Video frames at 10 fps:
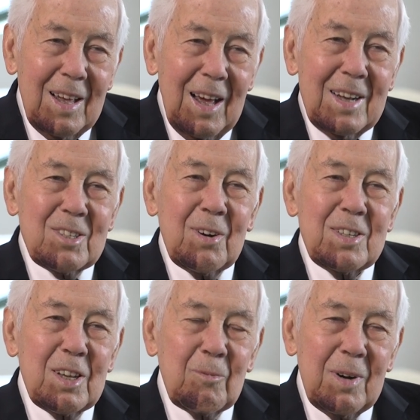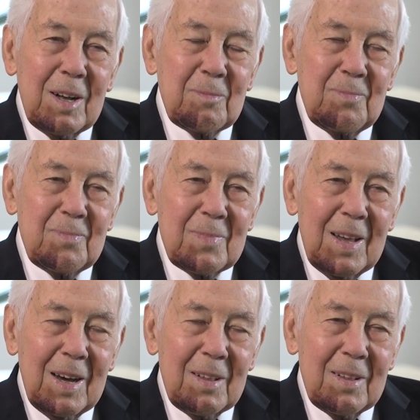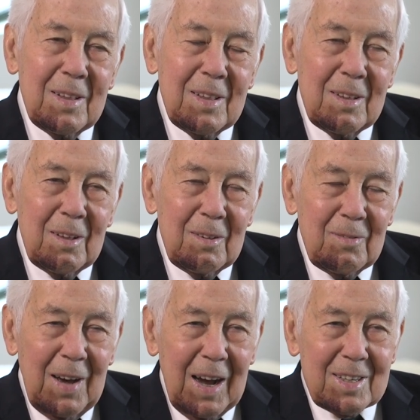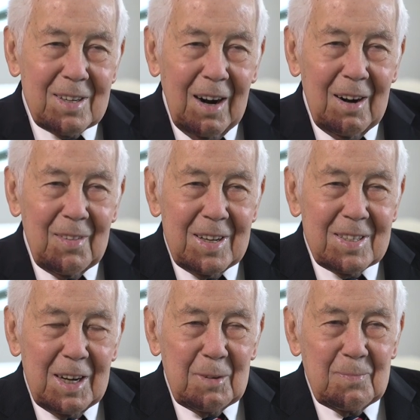And so he said, "Well, the facts are that